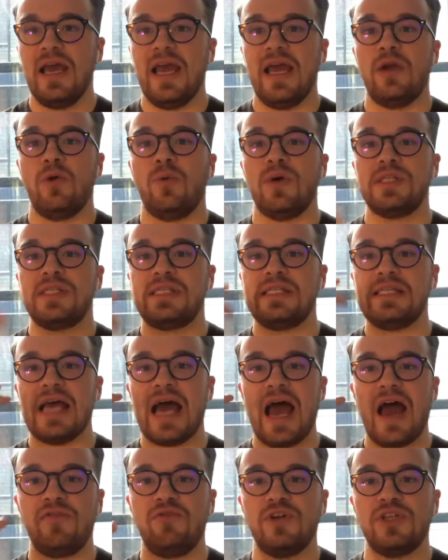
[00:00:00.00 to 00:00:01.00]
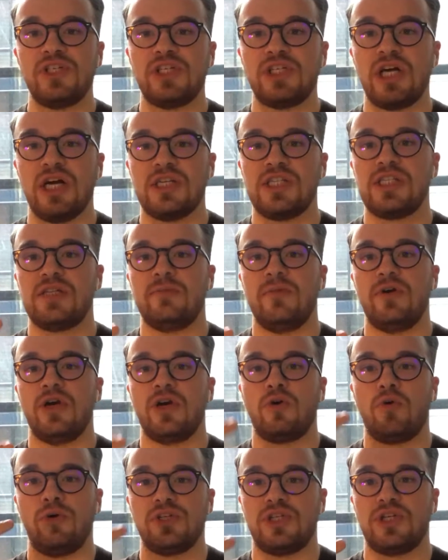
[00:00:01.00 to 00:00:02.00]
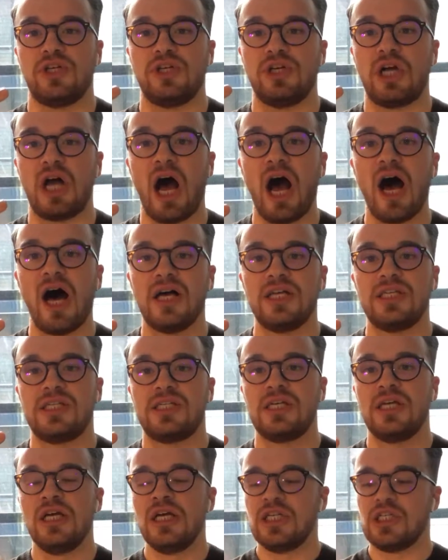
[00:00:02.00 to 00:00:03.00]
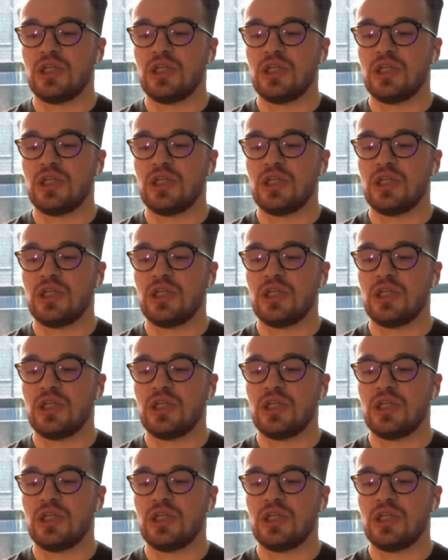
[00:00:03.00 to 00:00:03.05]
and what's the average customer acquisition cost.